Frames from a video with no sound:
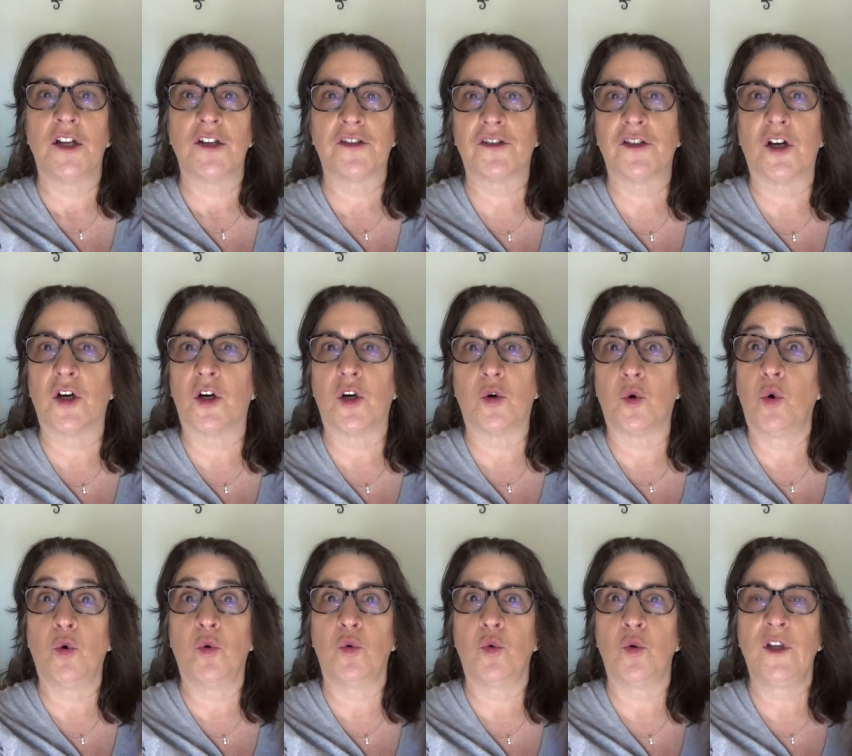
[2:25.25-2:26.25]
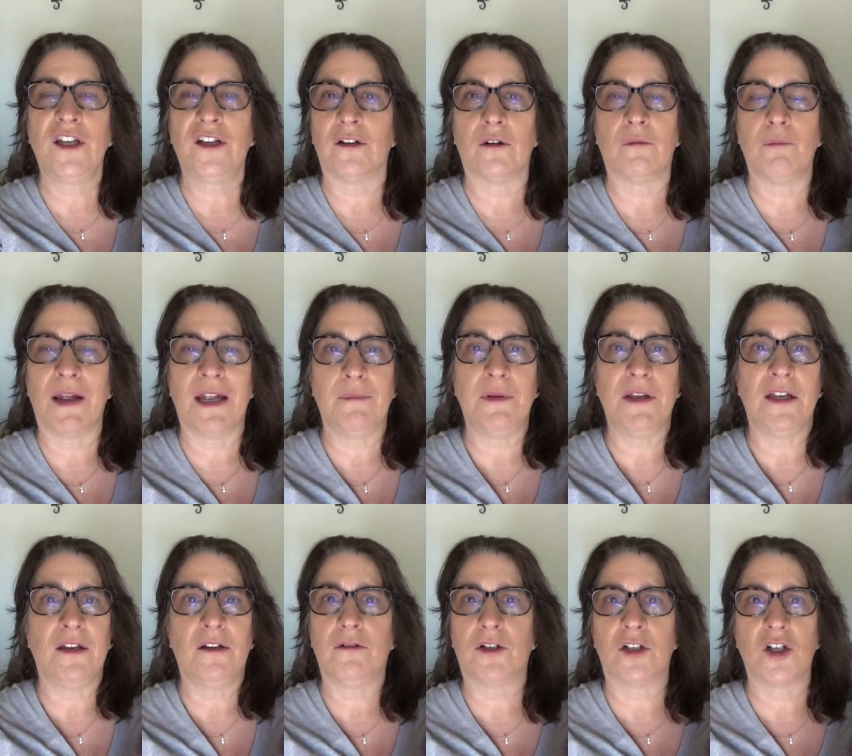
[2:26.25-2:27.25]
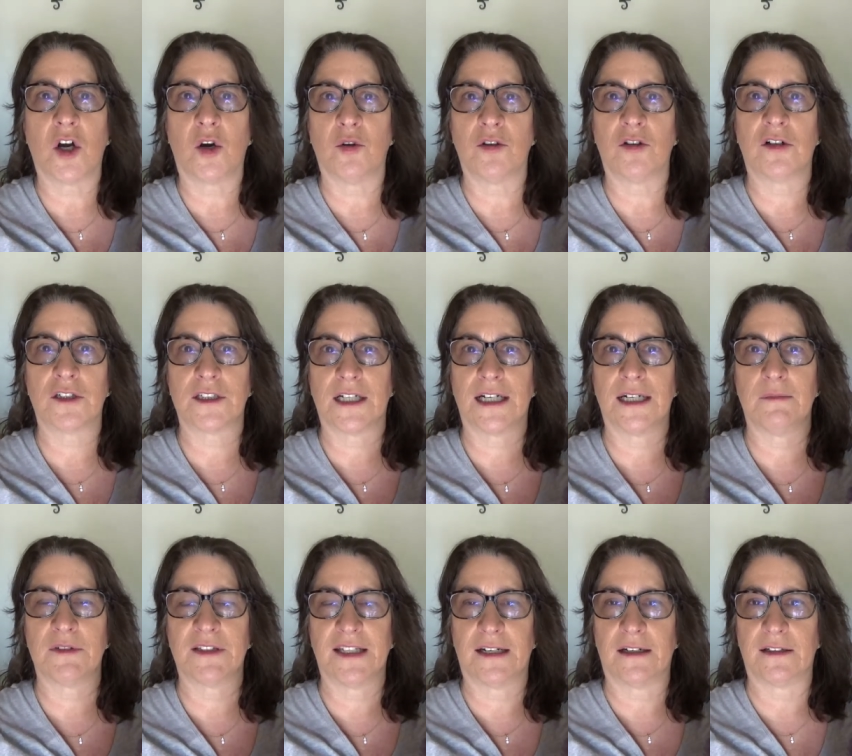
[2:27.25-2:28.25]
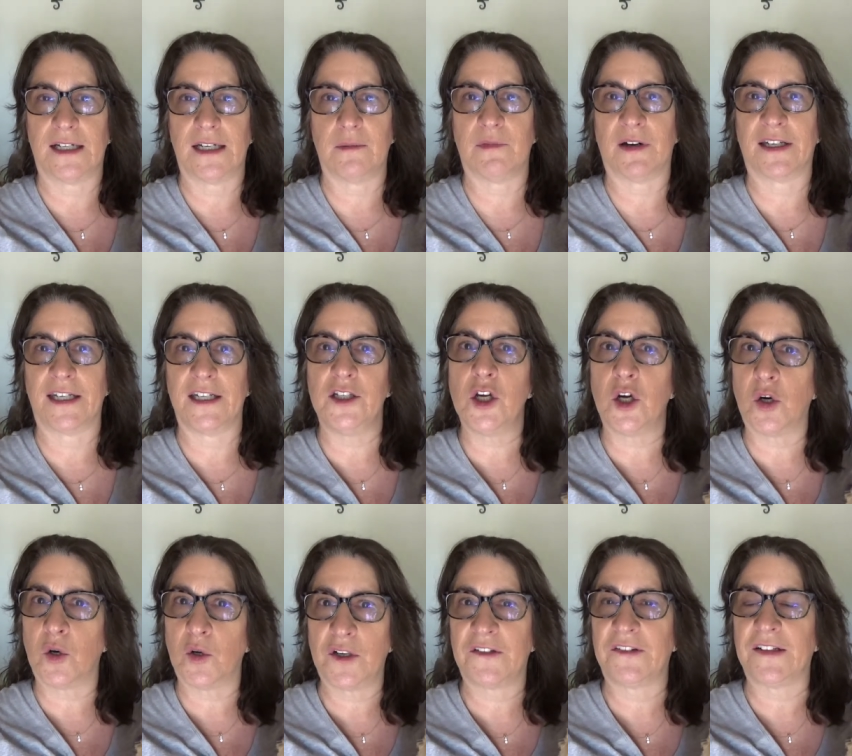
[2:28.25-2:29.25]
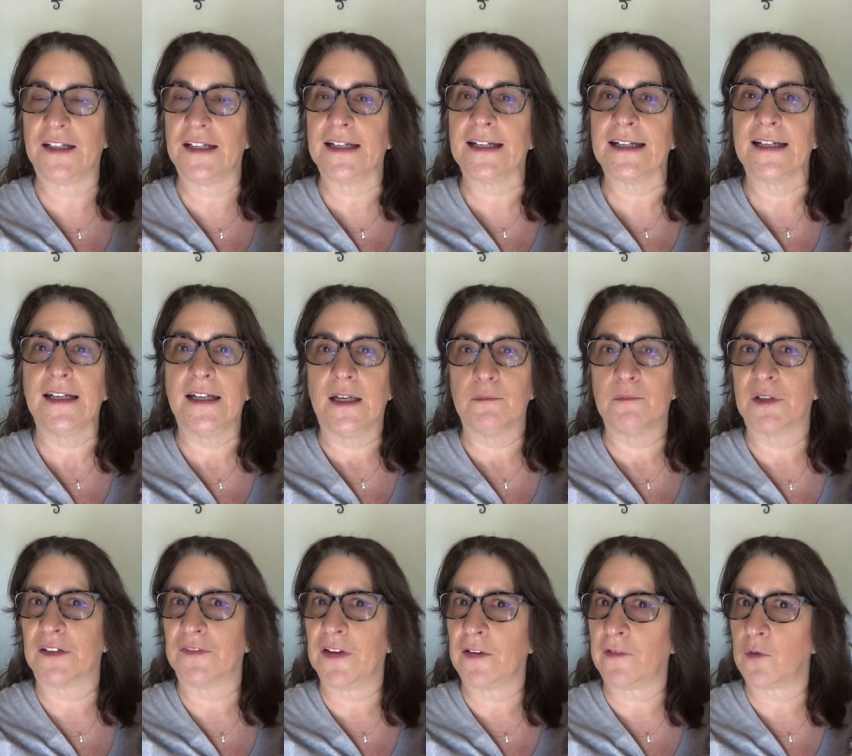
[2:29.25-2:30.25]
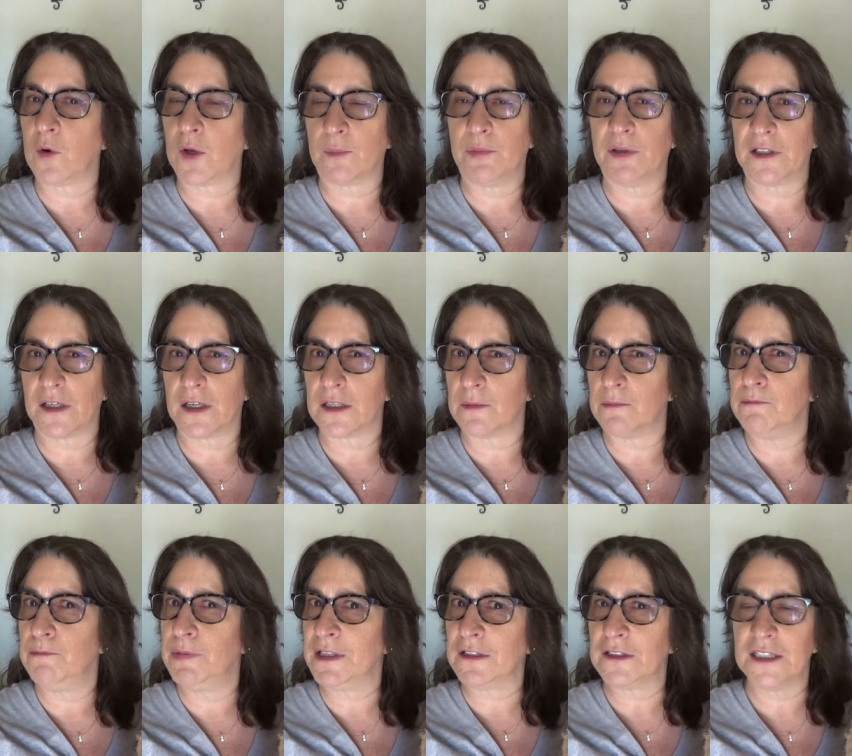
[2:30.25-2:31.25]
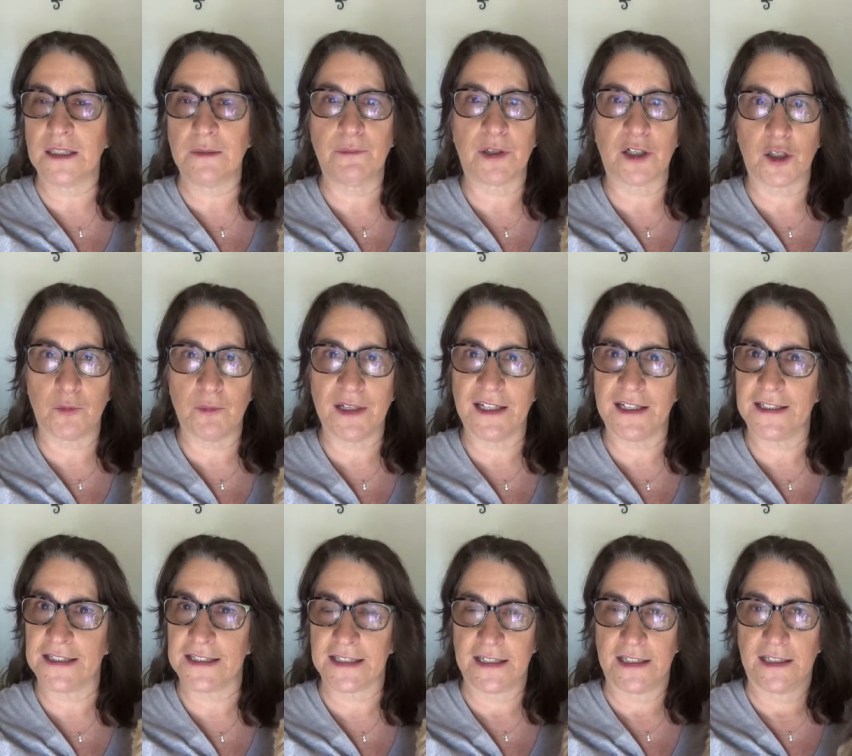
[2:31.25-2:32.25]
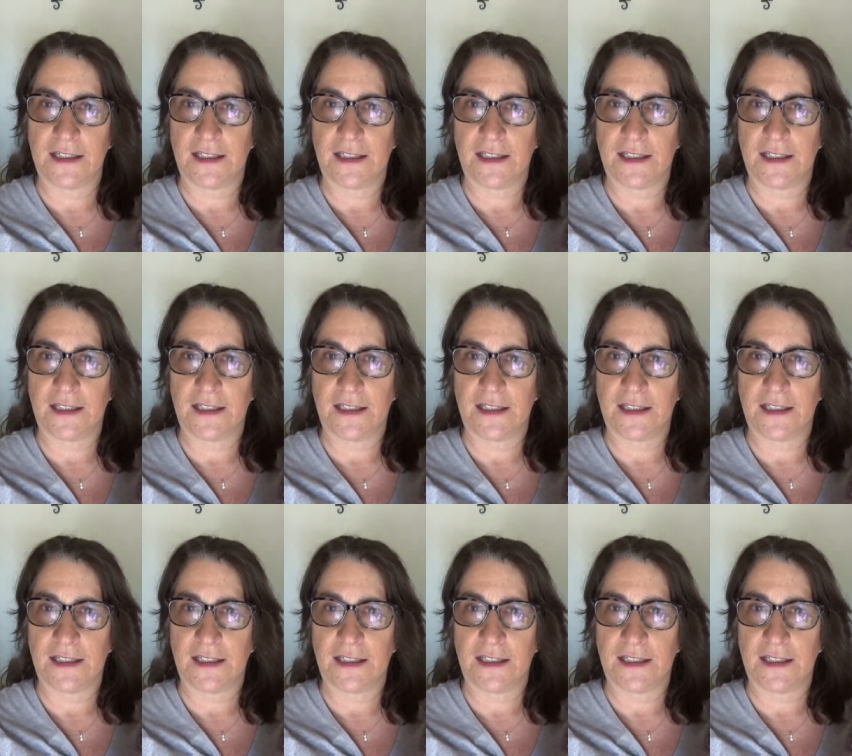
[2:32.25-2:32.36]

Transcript: So, you know, maybe you could go a long time without anybody noticing, but if you ever want to put on a building permit,